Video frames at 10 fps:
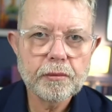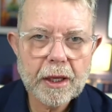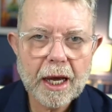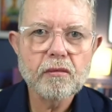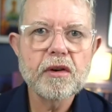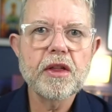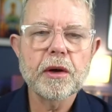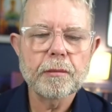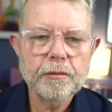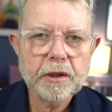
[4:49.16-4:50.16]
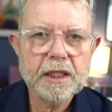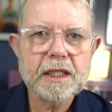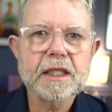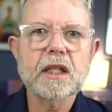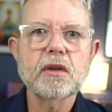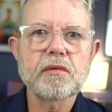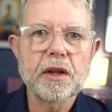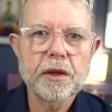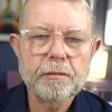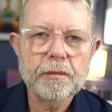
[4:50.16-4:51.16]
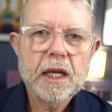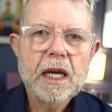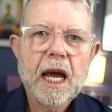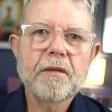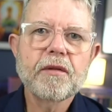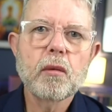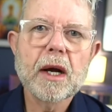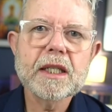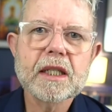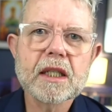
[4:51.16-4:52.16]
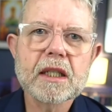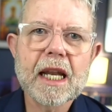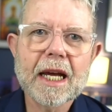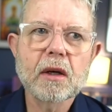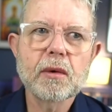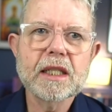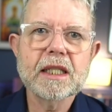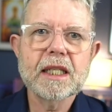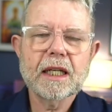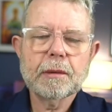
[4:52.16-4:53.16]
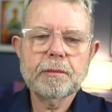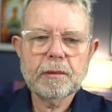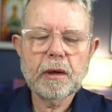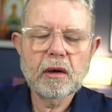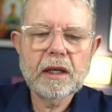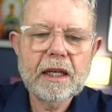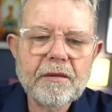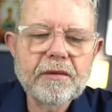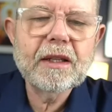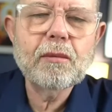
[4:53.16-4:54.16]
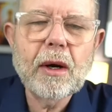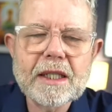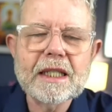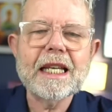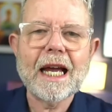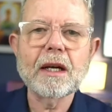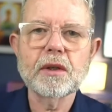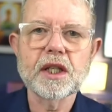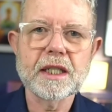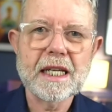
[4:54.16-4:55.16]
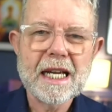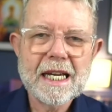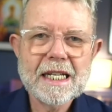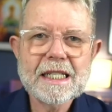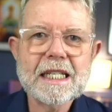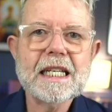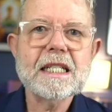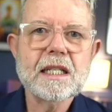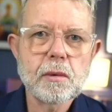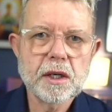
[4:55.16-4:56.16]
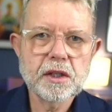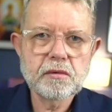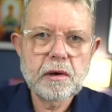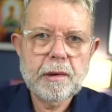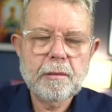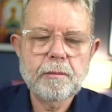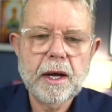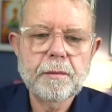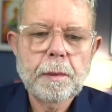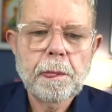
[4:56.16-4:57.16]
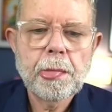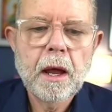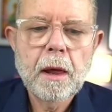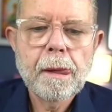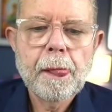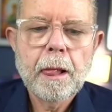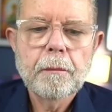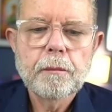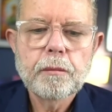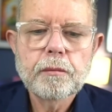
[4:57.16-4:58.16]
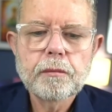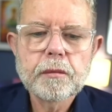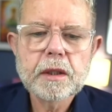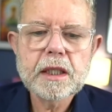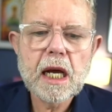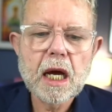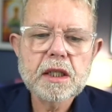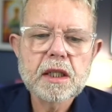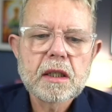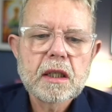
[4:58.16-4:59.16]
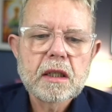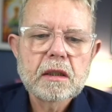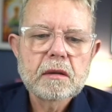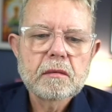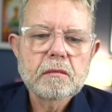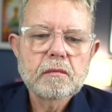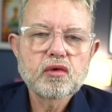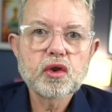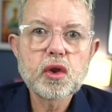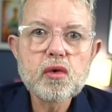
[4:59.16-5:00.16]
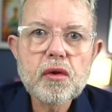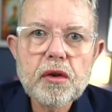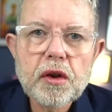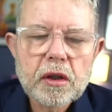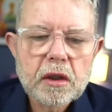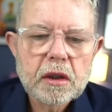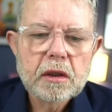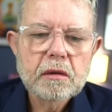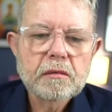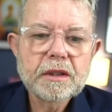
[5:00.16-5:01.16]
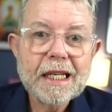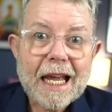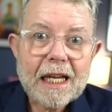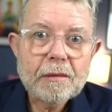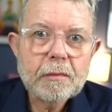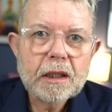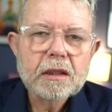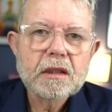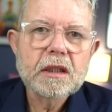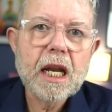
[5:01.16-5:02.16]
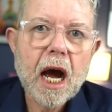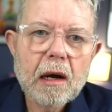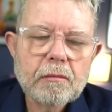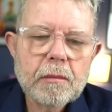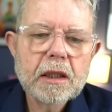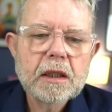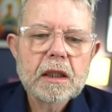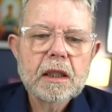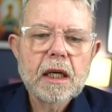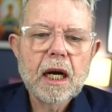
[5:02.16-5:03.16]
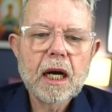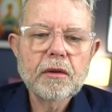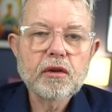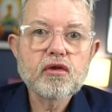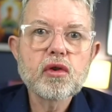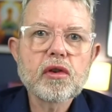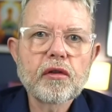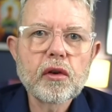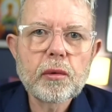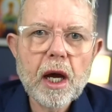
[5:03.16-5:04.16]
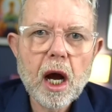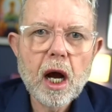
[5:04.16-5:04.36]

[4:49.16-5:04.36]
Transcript: that rhythm because it's a good rhythm and for western linguistic or uh, left western languages it's an easy one to remember sat truth name nam uh, the truth of who we